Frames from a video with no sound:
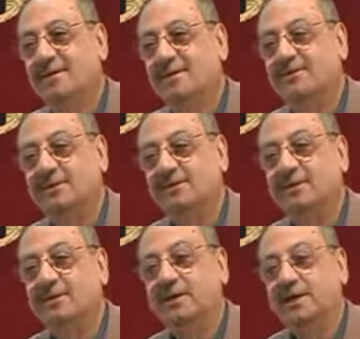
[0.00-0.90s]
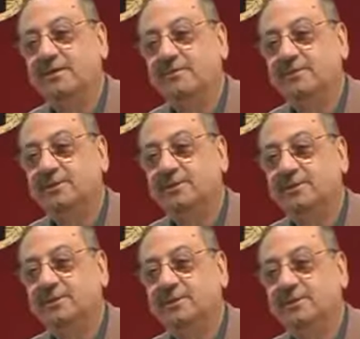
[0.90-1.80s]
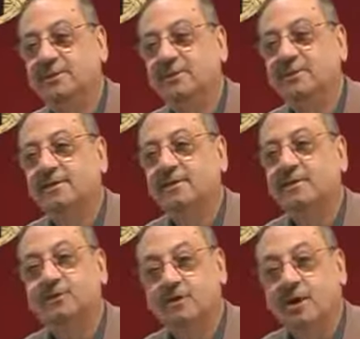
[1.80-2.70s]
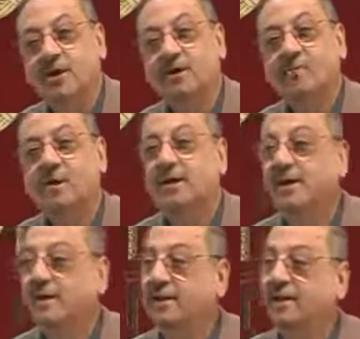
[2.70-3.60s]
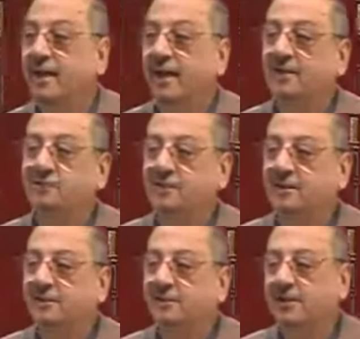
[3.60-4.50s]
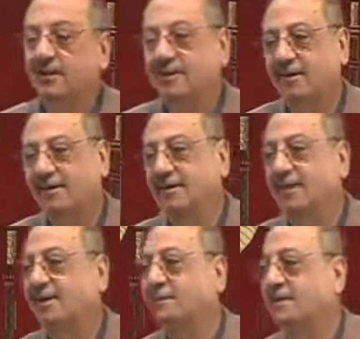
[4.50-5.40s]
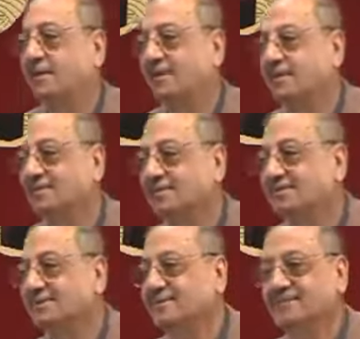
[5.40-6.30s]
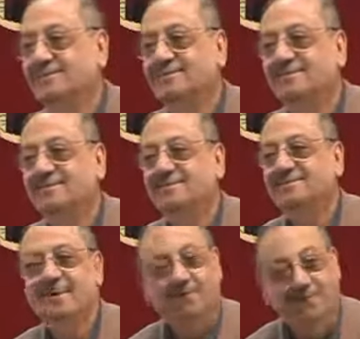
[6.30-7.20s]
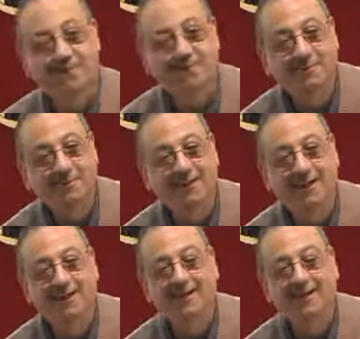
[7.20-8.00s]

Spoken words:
What is the meaning of this? You are remaining absent. What is kathiran, brother? Maf'ulun mutlaq.